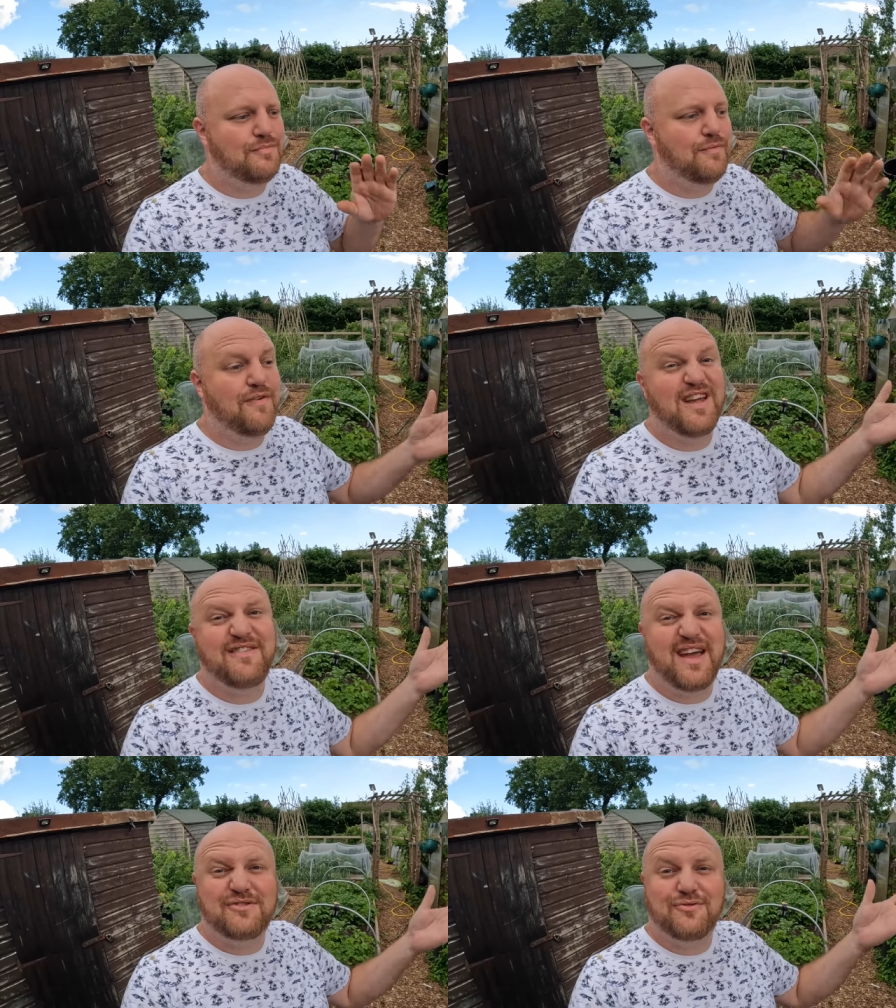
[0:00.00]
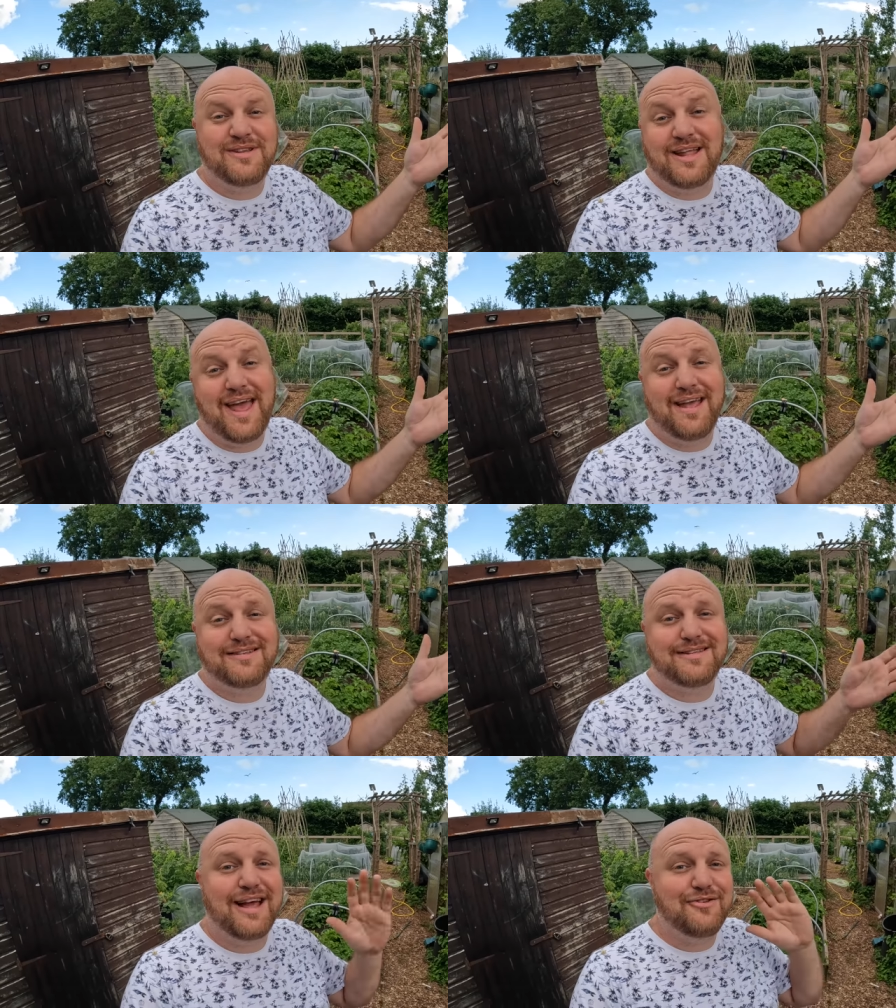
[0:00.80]
five eggs or none
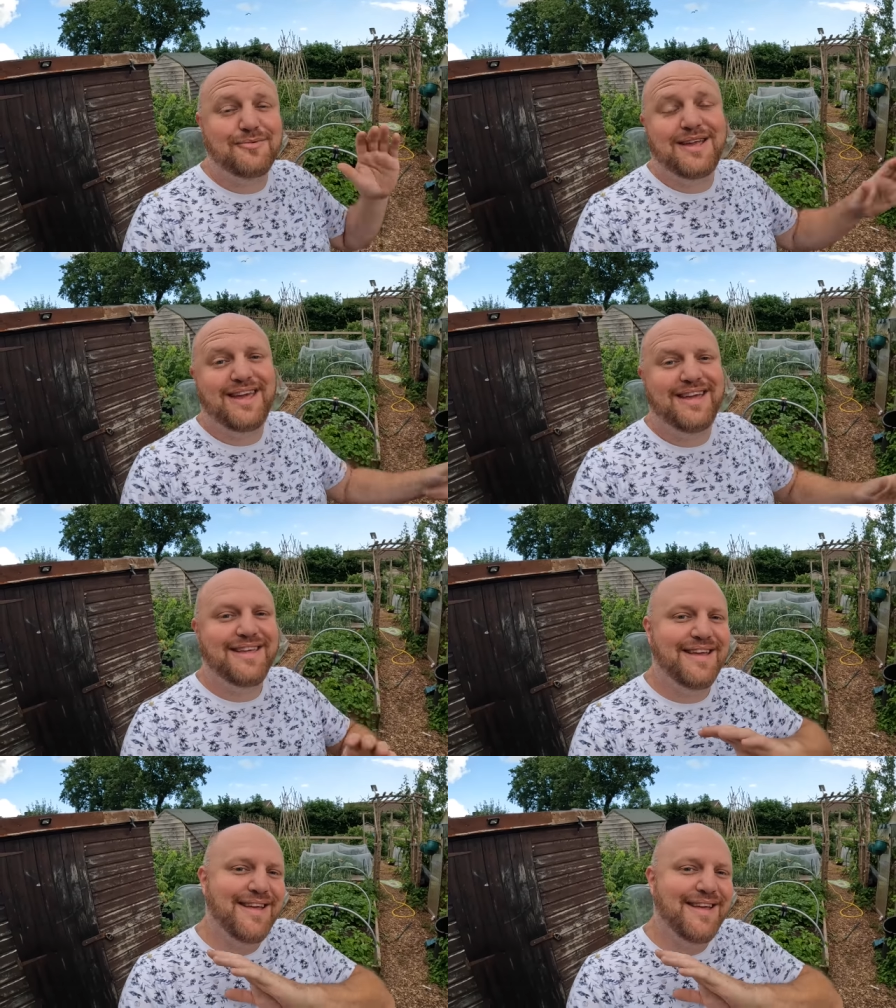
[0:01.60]
eggs. I don't care.